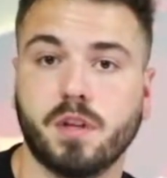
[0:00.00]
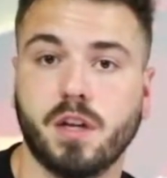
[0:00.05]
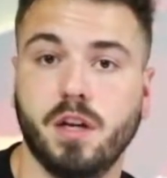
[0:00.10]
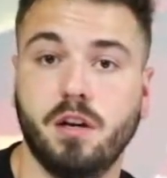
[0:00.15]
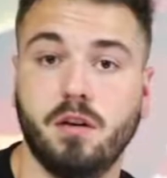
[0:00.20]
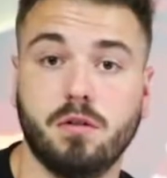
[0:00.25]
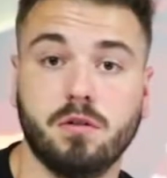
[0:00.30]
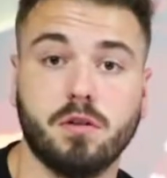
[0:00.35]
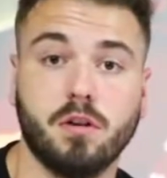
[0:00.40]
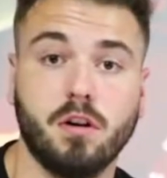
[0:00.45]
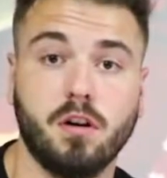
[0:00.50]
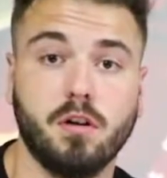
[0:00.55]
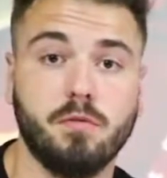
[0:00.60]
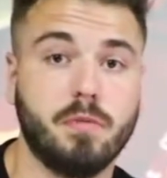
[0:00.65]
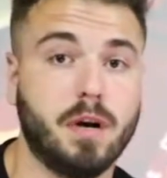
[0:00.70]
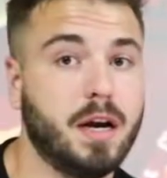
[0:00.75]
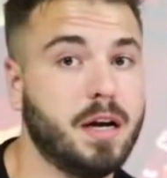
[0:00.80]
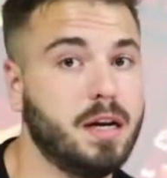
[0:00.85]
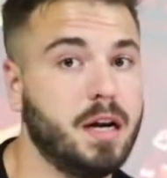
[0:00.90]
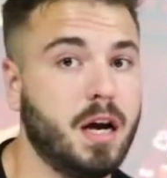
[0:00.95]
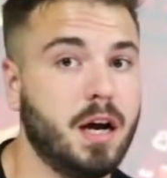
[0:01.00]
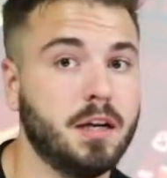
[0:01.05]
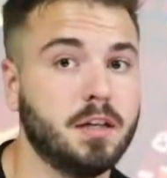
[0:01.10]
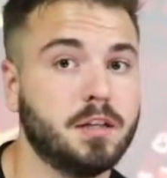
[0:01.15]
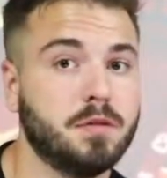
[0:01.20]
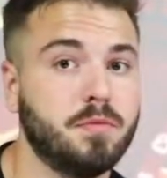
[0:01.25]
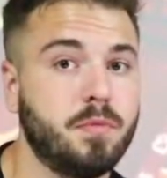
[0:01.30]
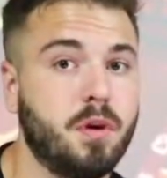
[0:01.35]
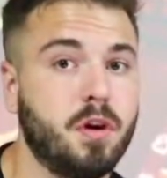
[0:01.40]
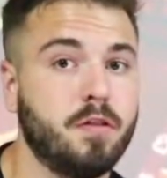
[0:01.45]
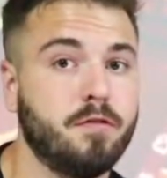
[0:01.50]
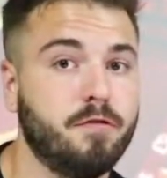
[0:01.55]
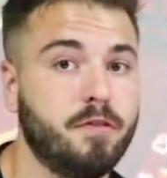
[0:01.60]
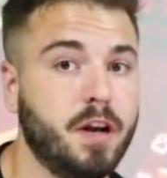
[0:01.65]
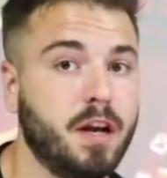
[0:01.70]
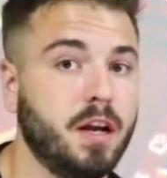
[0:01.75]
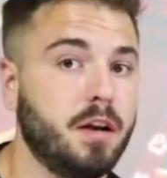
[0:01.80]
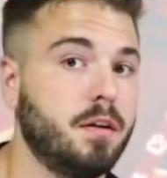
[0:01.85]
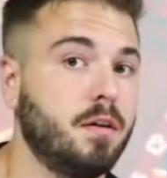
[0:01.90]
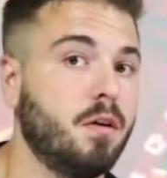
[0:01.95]
it'll turn my non-smart
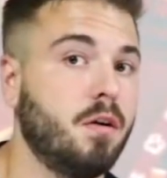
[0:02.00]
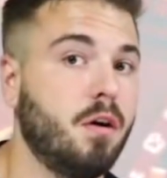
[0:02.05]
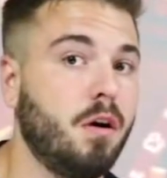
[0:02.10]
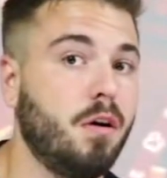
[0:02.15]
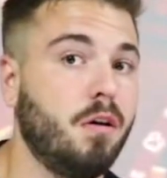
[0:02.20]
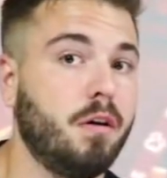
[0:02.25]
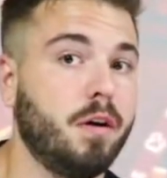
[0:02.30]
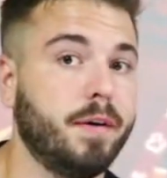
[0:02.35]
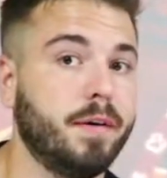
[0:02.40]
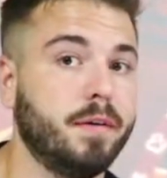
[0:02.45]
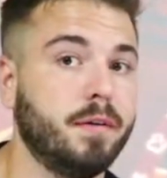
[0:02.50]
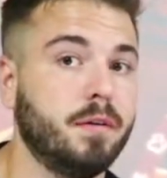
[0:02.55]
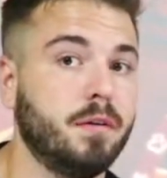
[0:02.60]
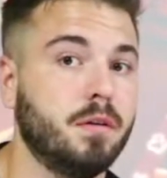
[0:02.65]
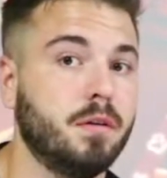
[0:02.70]
fan on.